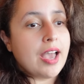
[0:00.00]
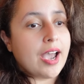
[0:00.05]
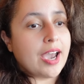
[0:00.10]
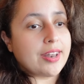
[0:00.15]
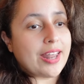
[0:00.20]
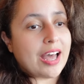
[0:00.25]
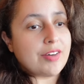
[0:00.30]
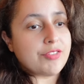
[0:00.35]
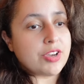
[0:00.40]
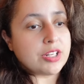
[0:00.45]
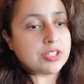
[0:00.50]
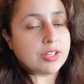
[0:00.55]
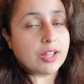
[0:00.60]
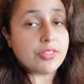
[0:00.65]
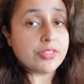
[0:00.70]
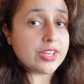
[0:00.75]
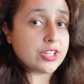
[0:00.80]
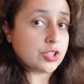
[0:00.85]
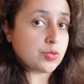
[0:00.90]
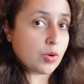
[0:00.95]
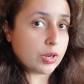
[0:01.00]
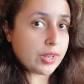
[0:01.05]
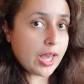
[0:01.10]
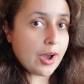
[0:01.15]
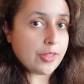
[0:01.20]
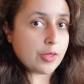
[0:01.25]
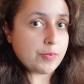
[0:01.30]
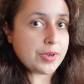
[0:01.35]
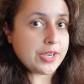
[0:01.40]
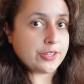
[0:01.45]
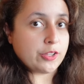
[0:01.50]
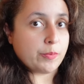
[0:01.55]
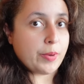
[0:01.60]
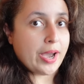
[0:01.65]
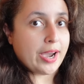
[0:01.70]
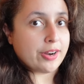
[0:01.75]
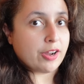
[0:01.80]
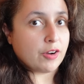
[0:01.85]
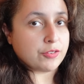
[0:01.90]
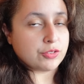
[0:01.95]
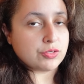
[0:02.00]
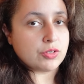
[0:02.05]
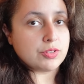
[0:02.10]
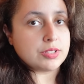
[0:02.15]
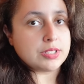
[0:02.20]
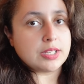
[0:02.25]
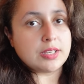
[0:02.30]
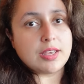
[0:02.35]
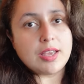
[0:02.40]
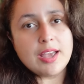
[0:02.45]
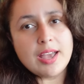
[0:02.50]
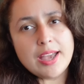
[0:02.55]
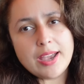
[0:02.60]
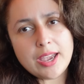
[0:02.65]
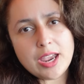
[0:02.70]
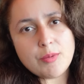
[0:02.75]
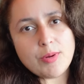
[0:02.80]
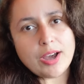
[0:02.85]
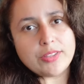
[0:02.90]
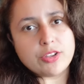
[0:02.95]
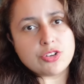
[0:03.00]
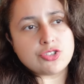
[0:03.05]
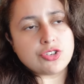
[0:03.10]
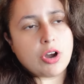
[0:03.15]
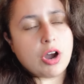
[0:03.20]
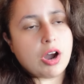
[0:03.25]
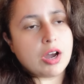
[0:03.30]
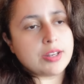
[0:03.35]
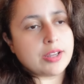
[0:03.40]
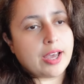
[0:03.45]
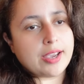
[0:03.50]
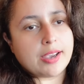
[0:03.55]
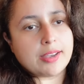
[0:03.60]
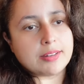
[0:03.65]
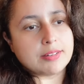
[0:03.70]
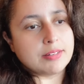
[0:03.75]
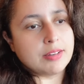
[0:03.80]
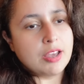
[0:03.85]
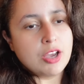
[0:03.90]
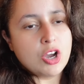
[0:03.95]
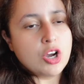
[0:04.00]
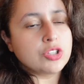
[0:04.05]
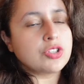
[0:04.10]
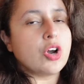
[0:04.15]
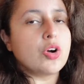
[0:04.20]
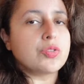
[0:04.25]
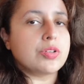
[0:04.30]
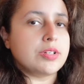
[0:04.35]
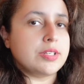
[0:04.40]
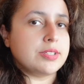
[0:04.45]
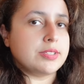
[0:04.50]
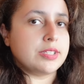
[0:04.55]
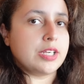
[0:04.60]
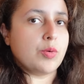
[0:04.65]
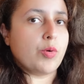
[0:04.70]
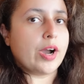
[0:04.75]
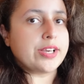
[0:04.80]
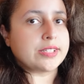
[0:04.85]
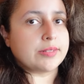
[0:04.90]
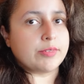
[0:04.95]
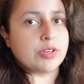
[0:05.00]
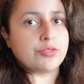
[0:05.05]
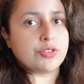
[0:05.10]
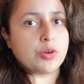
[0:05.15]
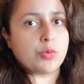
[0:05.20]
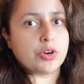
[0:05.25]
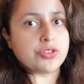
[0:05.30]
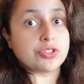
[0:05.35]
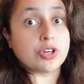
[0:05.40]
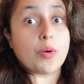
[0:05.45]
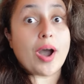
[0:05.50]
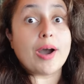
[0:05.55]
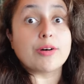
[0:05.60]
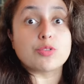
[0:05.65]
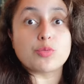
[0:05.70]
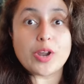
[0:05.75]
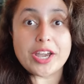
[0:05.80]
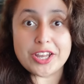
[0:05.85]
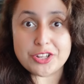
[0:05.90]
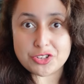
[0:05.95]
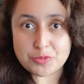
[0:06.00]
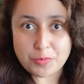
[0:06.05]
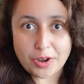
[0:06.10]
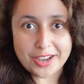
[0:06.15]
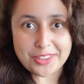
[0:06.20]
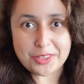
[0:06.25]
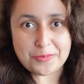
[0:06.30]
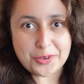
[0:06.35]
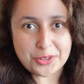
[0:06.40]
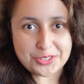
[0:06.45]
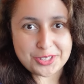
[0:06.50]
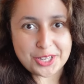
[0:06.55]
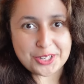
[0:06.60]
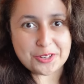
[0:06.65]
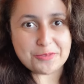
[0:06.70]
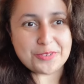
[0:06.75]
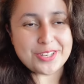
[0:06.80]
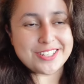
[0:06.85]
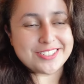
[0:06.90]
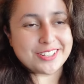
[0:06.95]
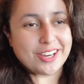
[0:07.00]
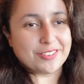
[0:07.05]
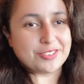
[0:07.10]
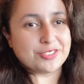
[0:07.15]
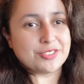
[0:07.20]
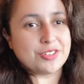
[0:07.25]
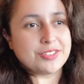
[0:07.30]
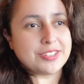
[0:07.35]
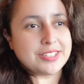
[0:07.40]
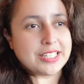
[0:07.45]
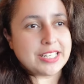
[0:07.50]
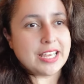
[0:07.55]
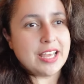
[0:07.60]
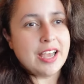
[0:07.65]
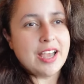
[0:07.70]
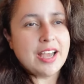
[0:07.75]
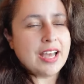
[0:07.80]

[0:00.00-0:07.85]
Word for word: And having done this one now, the Peter Pan afternoon tea here at the Shard, I can totally see why some of you were so outraged by the Beauty and the Beast afternoon tea.